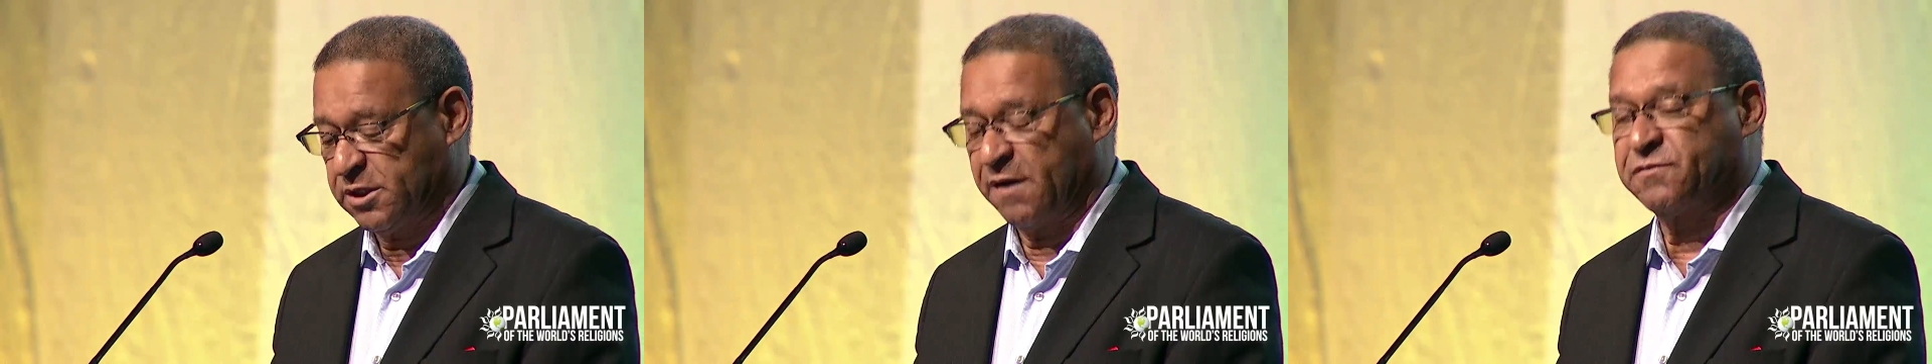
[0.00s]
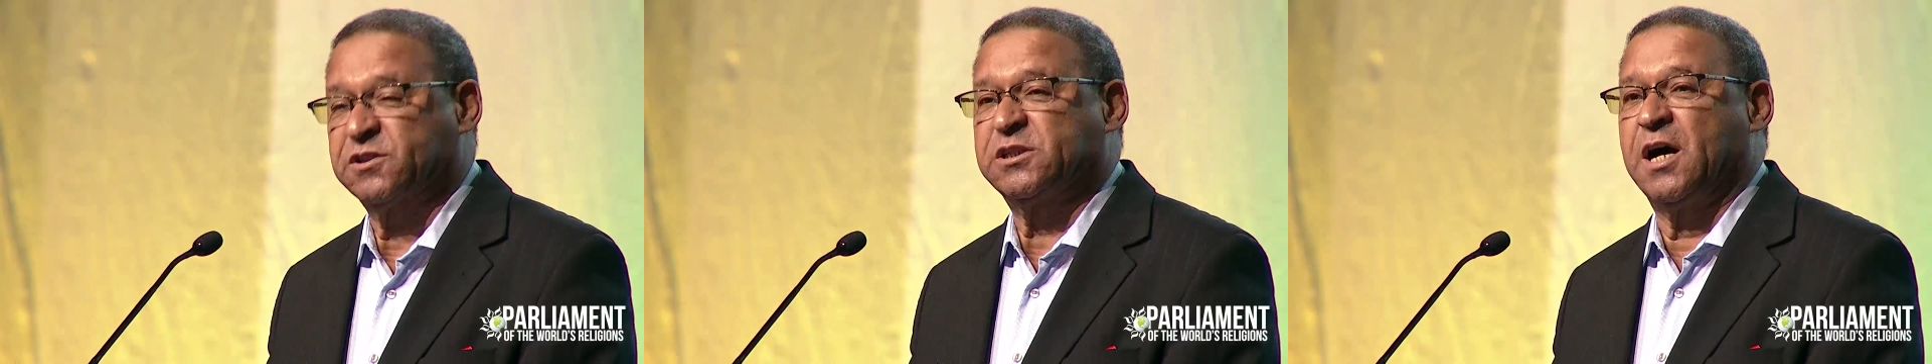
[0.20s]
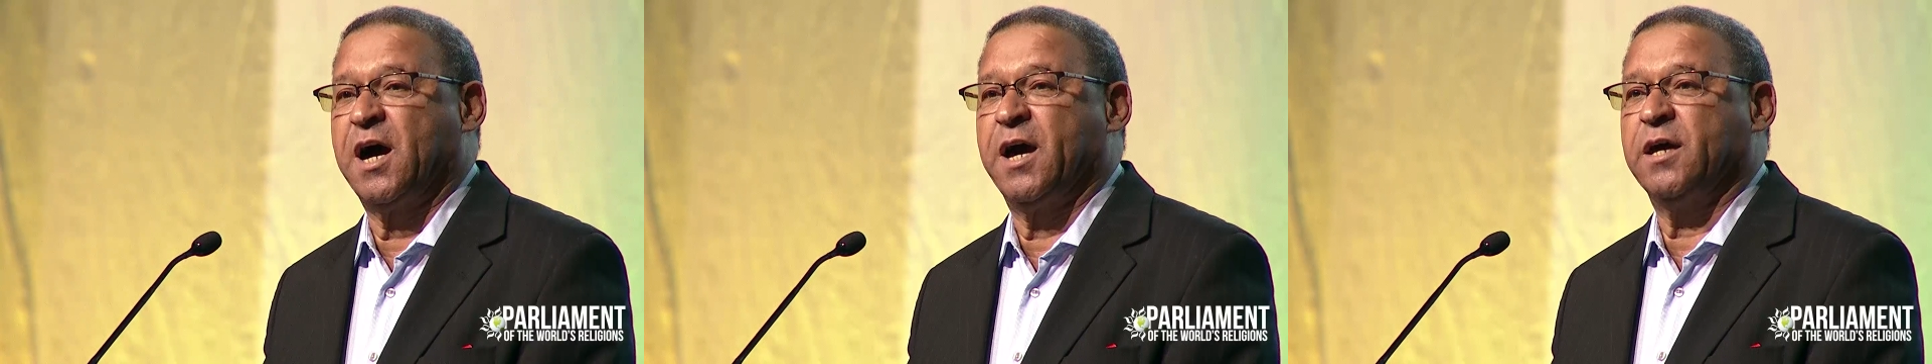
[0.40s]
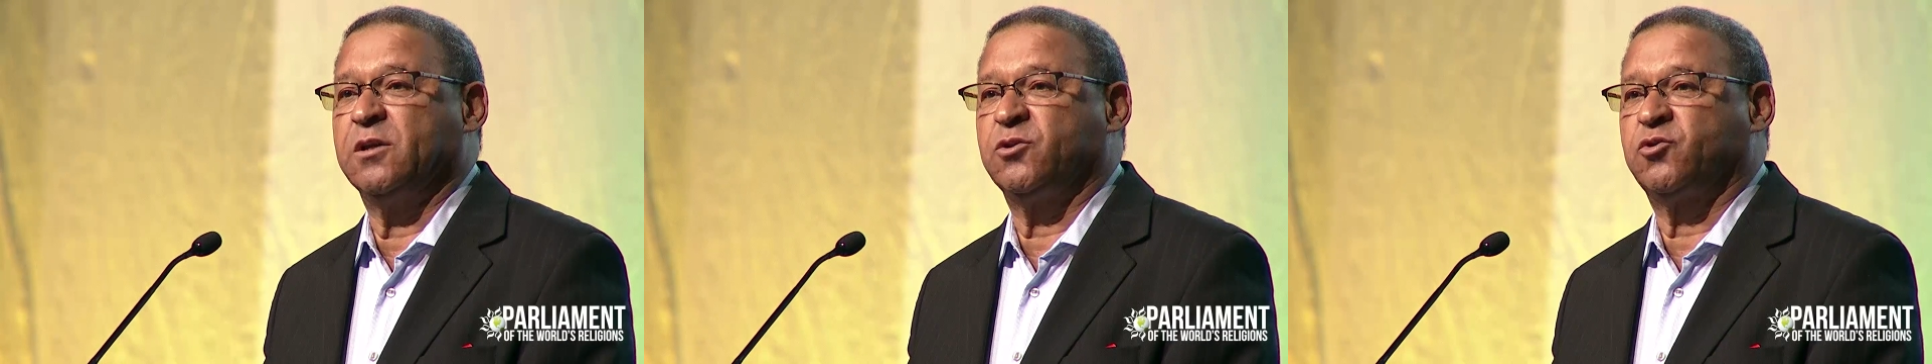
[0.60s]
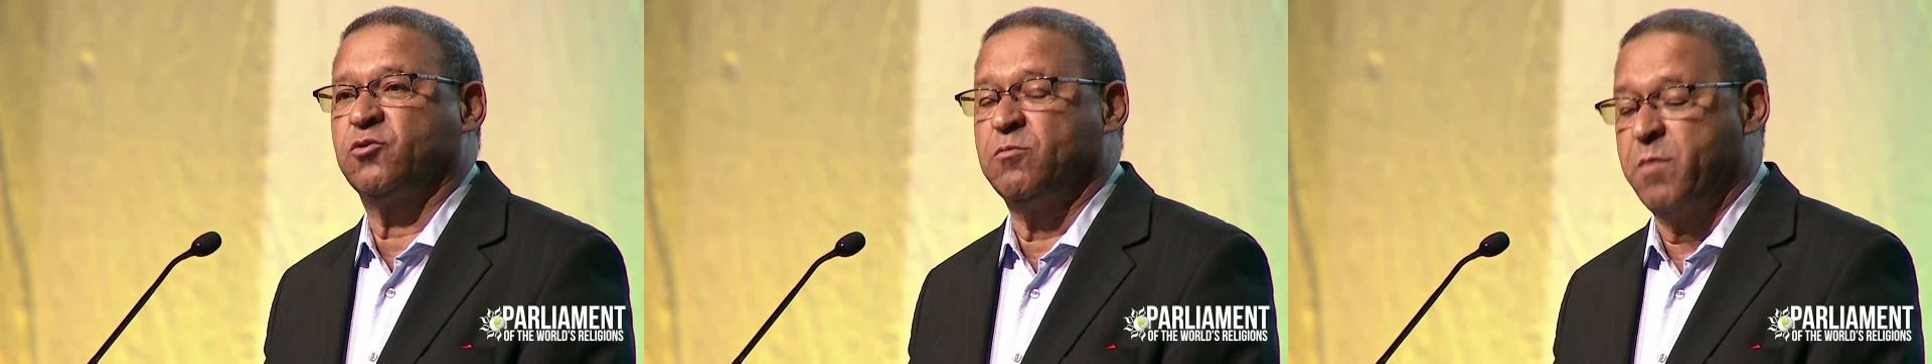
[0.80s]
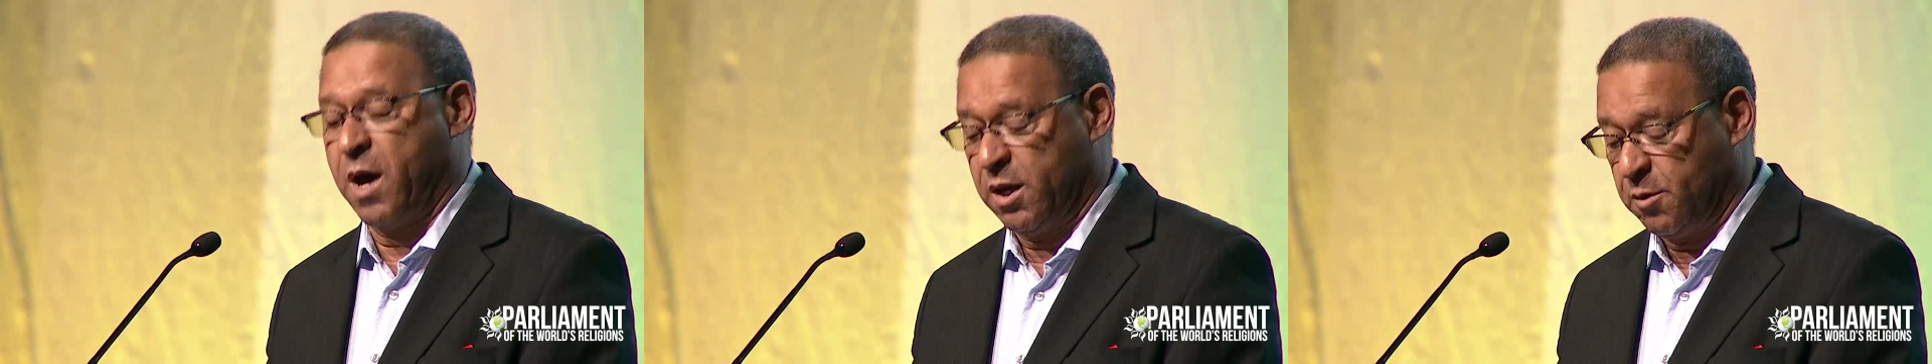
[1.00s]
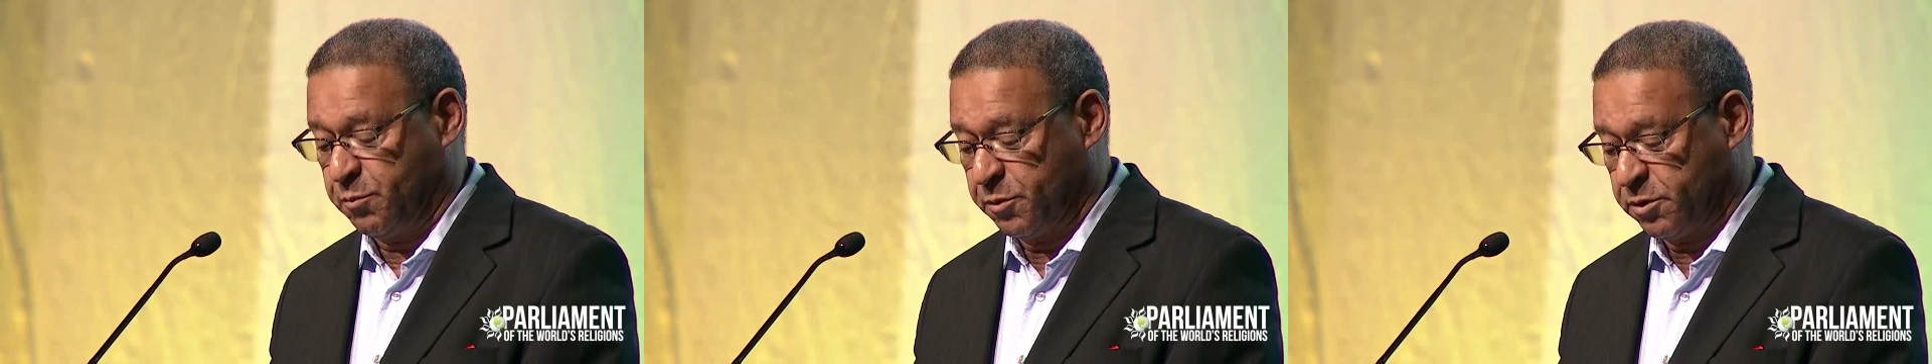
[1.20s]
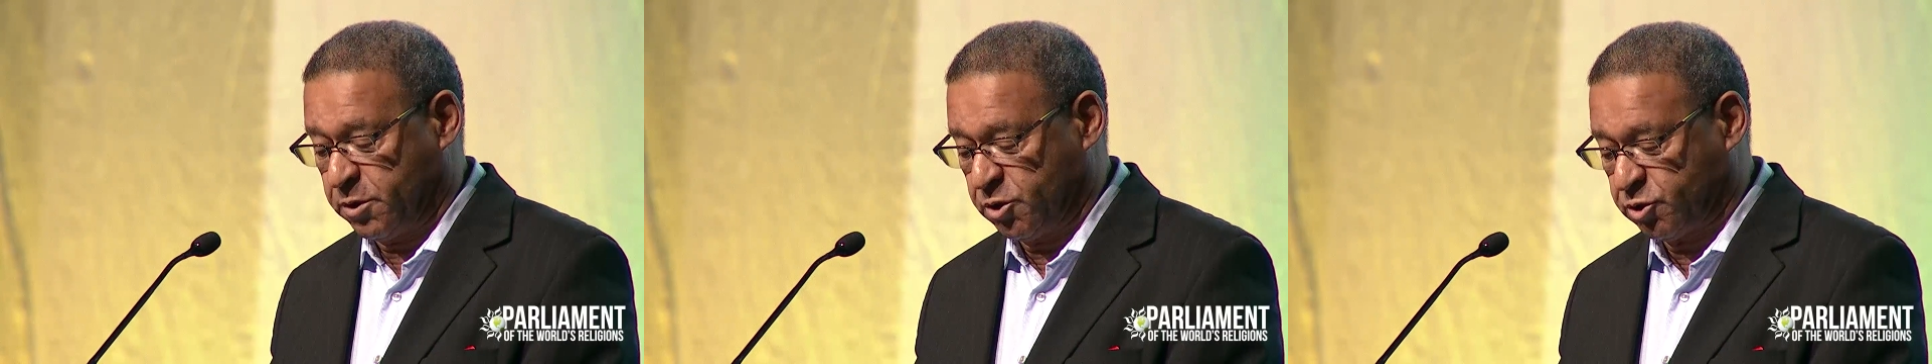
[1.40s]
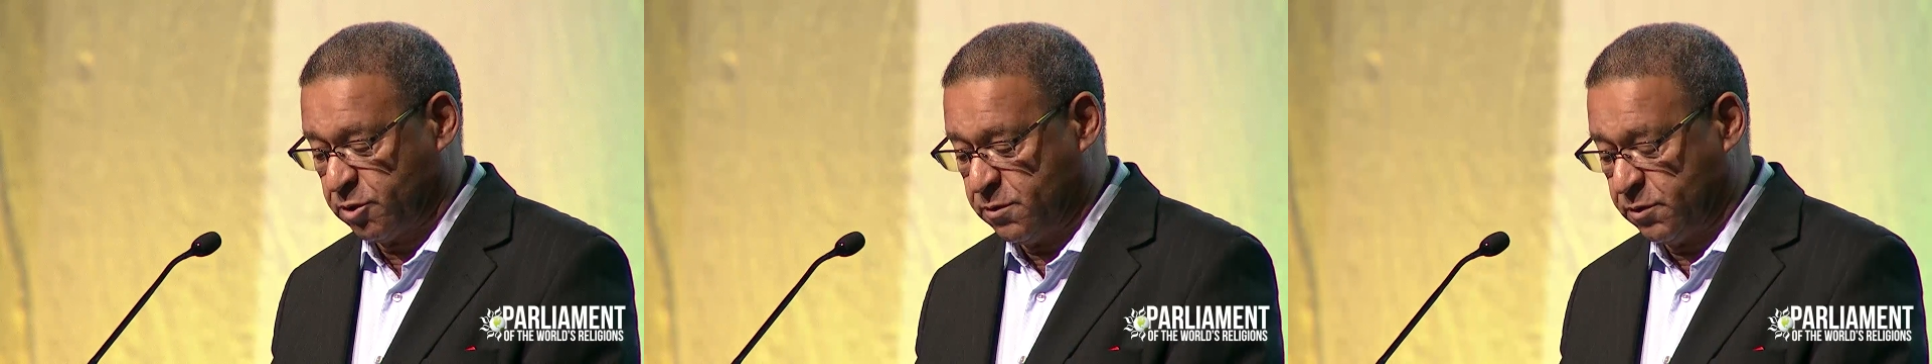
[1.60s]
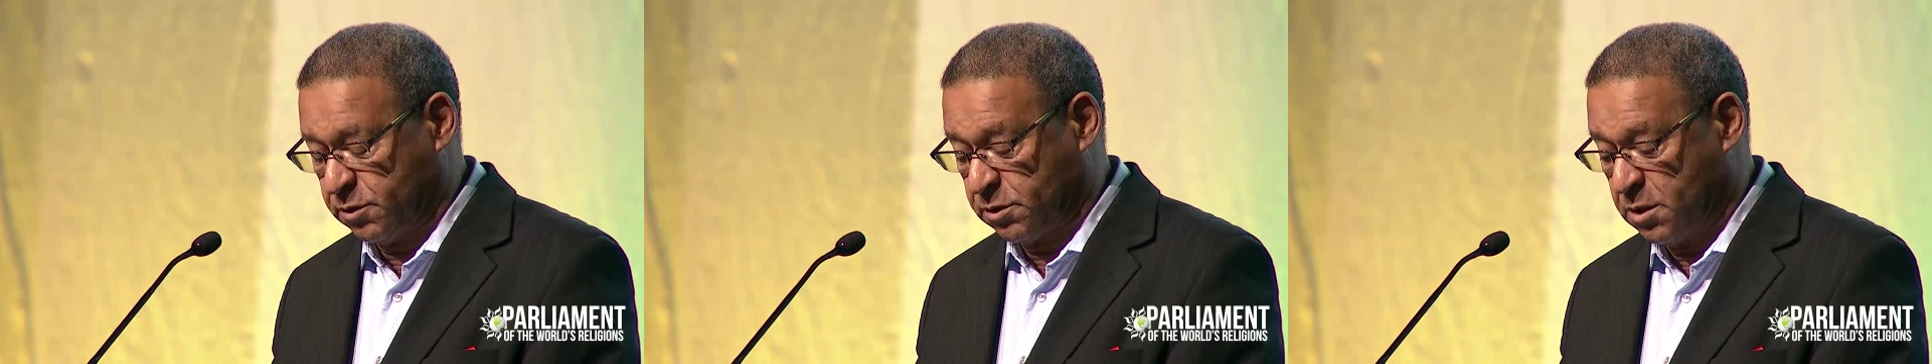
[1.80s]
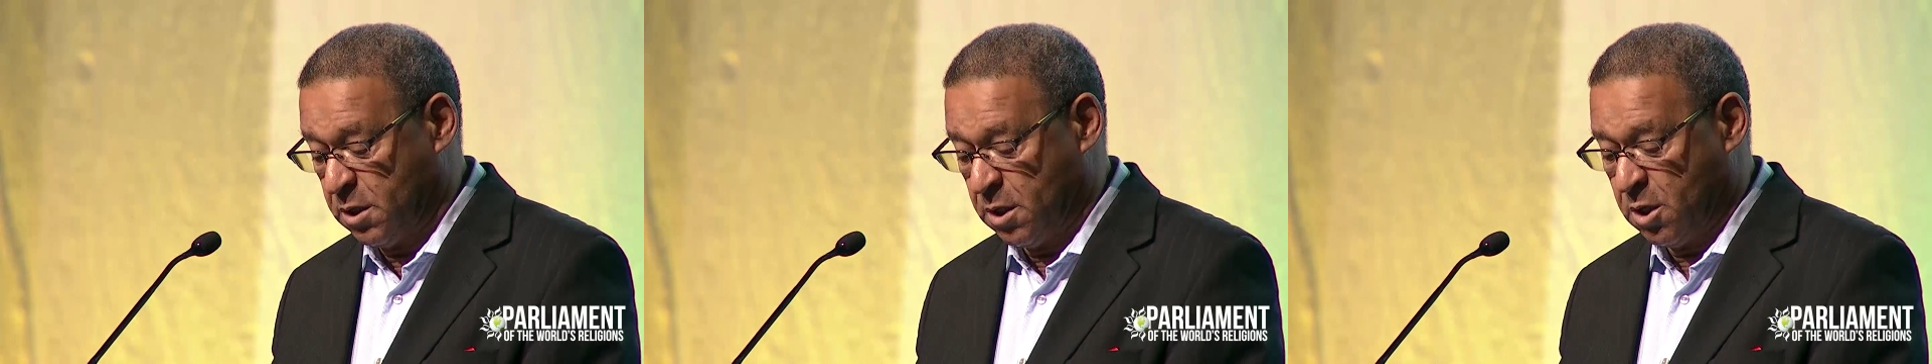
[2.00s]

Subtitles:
have signed too many petitions,